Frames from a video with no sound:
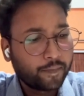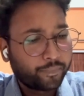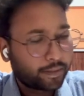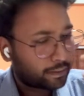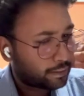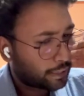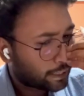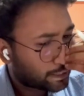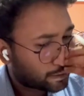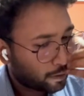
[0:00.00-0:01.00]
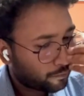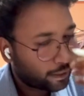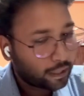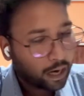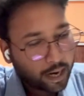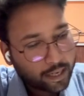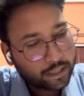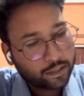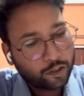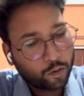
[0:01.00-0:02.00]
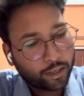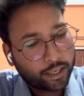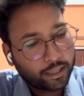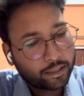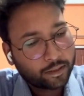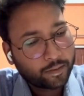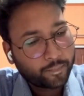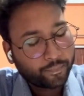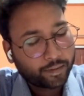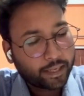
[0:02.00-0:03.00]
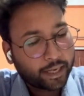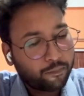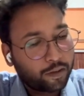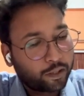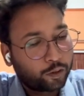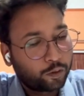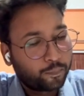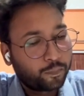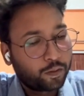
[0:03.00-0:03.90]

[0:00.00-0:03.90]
That is why we can't donate A blood group,